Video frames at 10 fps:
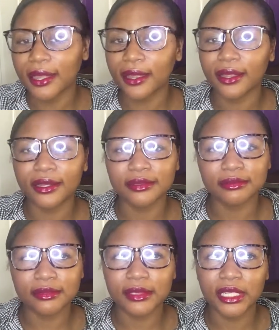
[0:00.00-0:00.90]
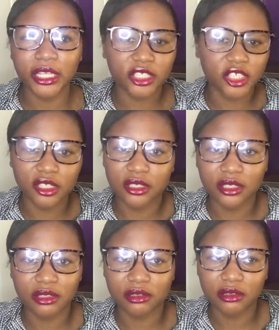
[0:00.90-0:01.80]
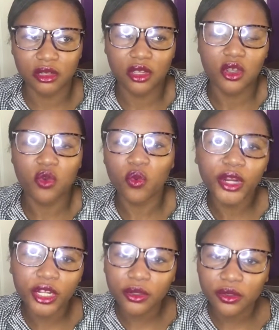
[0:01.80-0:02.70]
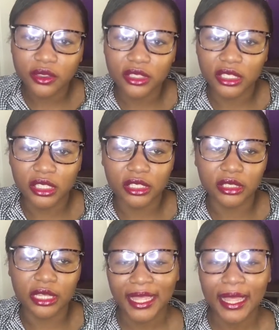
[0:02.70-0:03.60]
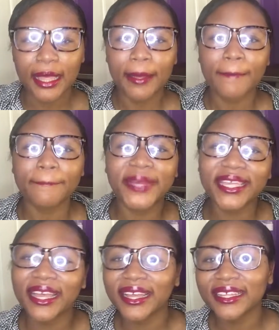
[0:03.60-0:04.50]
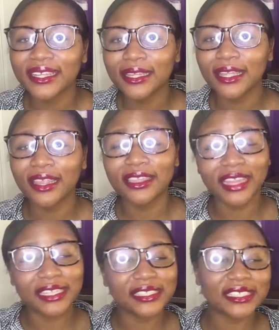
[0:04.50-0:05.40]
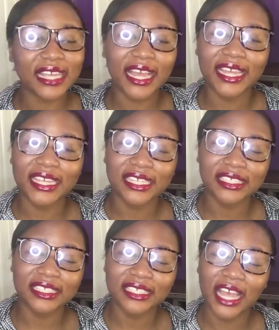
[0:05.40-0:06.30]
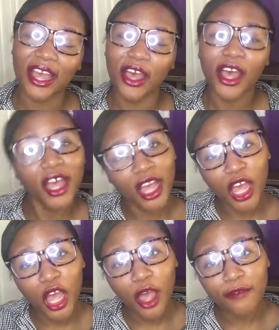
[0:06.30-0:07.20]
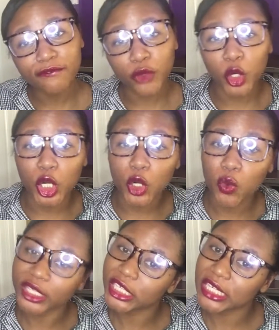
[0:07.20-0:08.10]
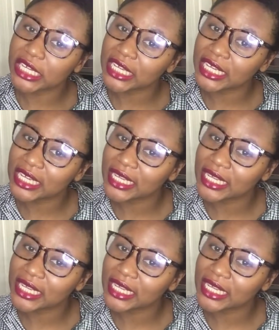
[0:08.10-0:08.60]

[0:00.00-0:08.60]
And it's just one of those things. But yeah, thanks guys for watching.